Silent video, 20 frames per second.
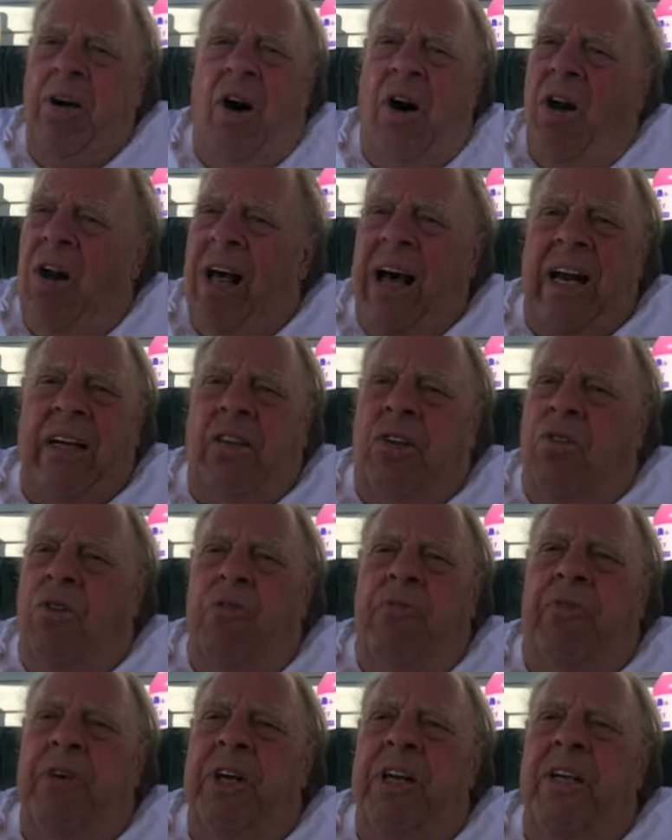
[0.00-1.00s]
all that
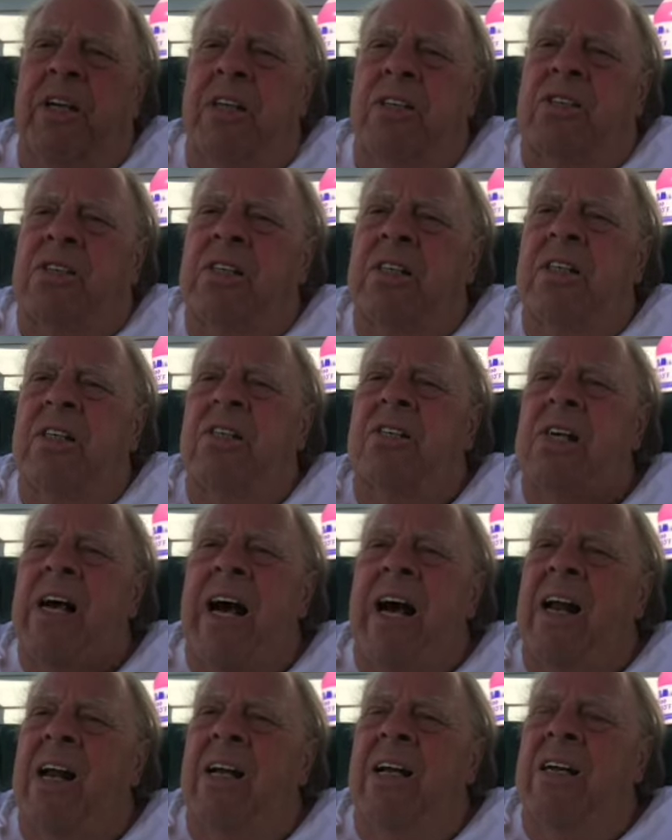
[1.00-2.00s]
goofiness and
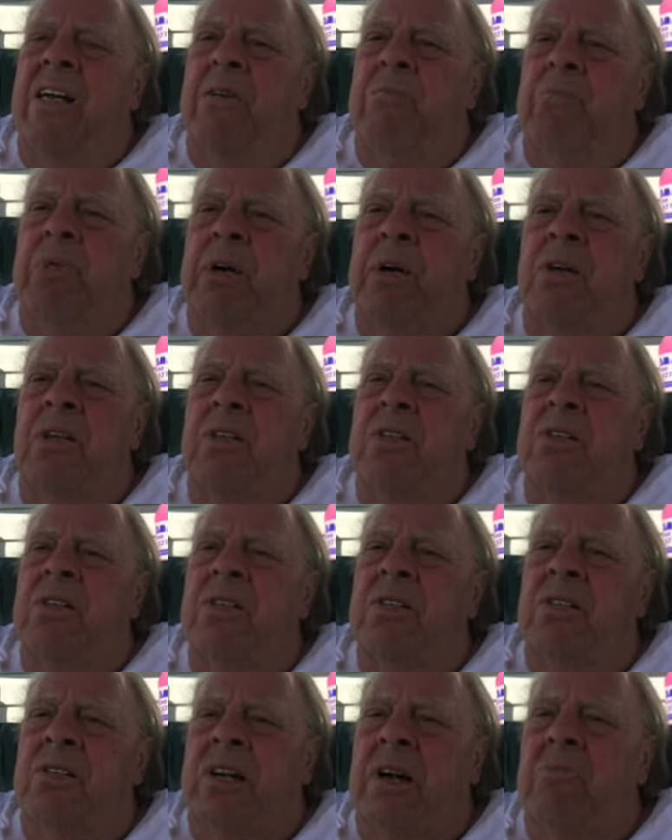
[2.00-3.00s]
insanity and pills
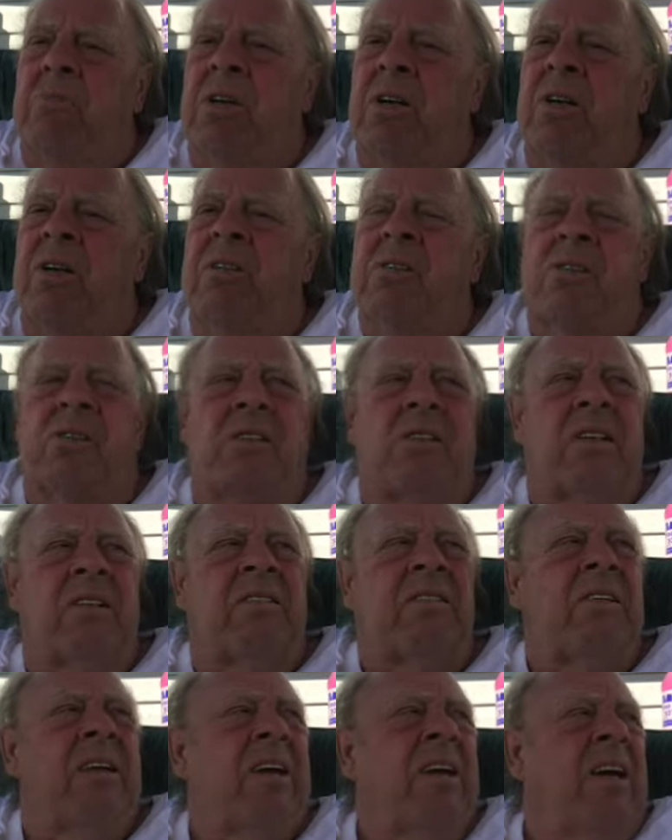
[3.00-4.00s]
and stimulants
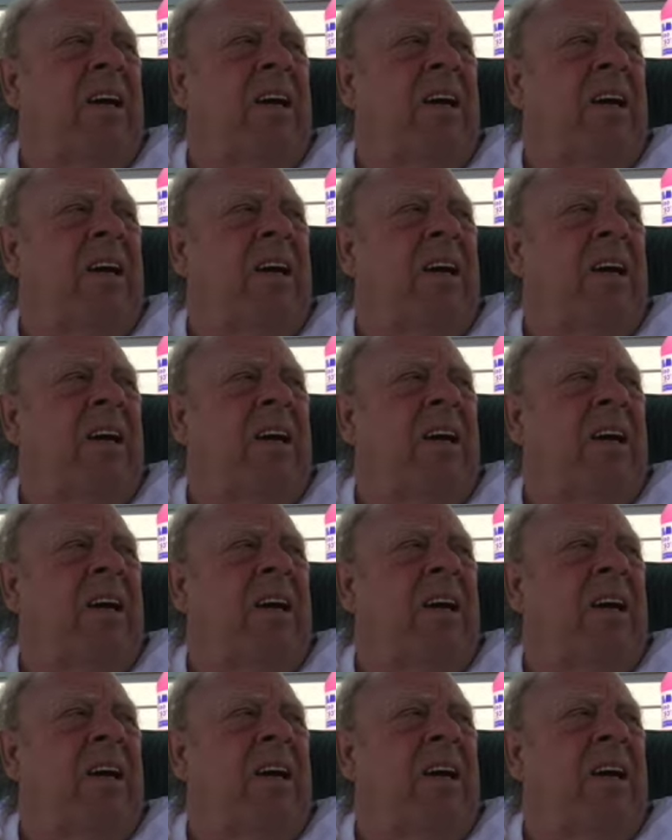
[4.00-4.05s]
and